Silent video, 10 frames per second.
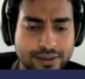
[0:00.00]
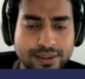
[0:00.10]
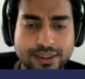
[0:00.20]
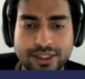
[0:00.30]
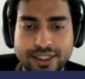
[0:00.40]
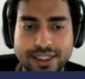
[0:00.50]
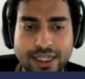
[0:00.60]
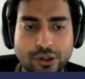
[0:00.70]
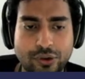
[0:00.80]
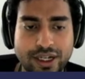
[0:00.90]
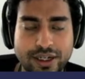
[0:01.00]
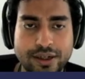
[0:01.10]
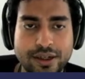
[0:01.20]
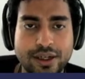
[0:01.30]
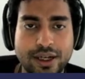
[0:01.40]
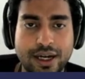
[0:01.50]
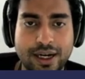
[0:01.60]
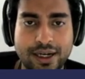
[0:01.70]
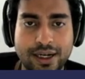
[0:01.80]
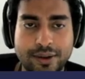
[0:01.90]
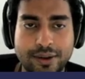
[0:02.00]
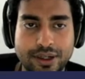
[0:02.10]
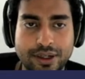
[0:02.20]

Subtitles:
So this is a quick uh,